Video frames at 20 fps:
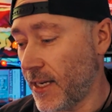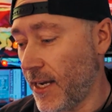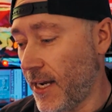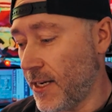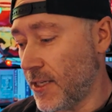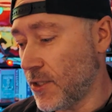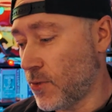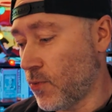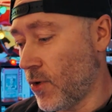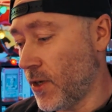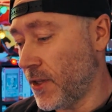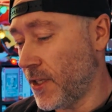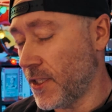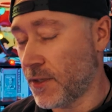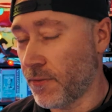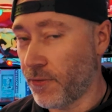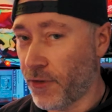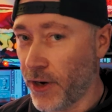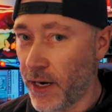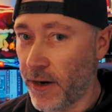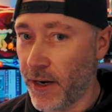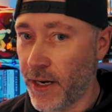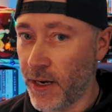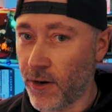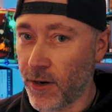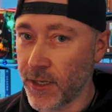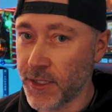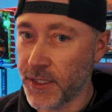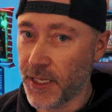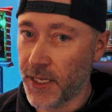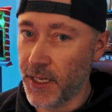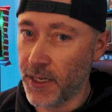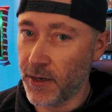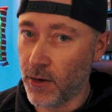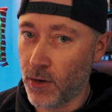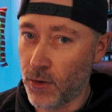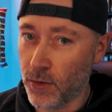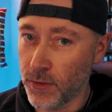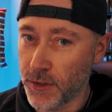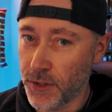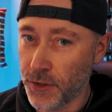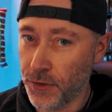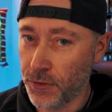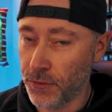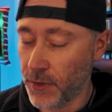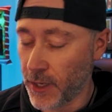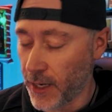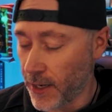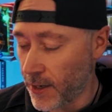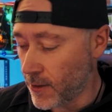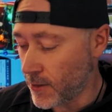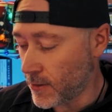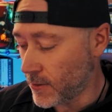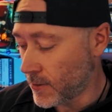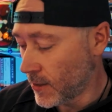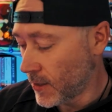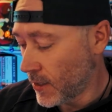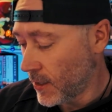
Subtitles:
It is one that's very hard to get a hold to now.